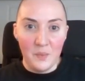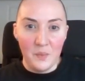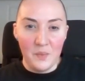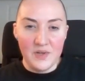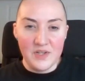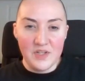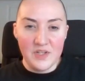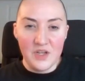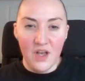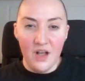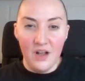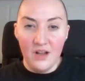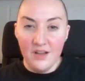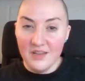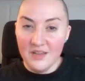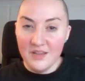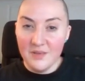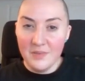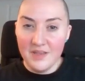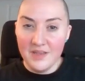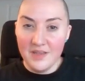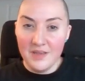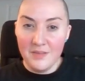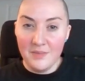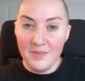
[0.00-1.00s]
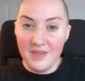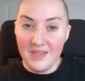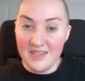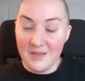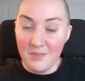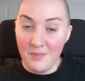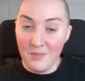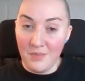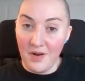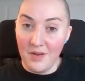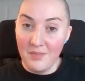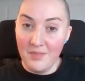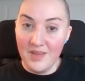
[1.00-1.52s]
which ultimately means
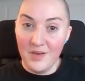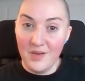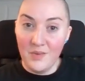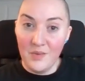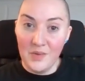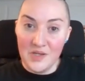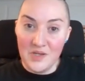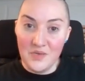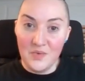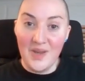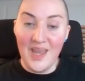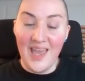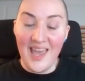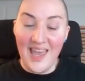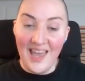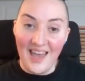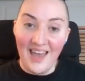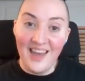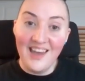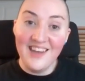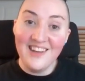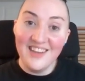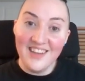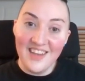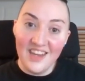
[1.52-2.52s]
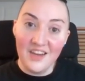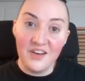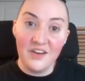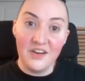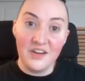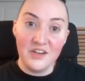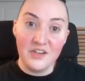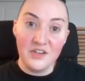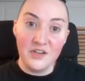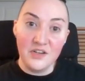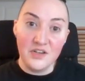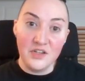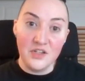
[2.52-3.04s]
I'm probably going to add a
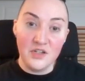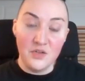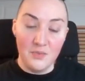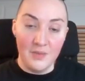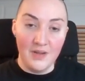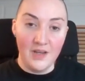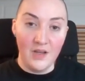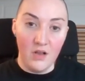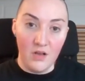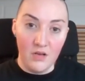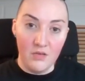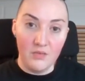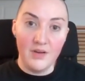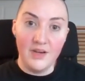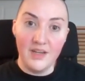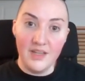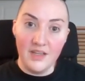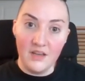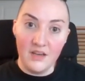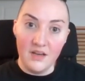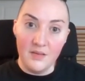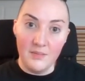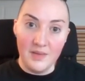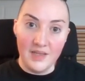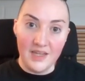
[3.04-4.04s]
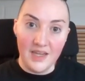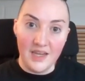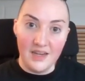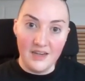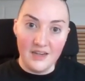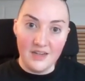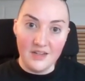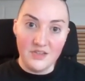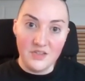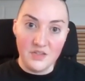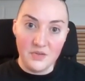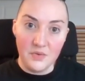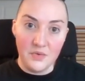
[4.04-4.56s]
character to my already
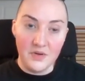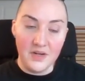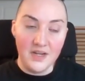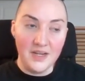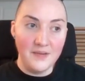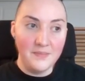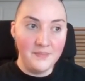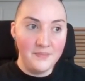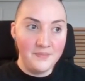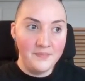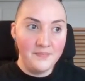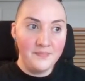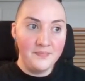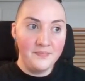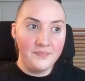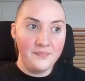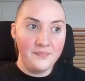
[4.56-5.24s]
complicated story.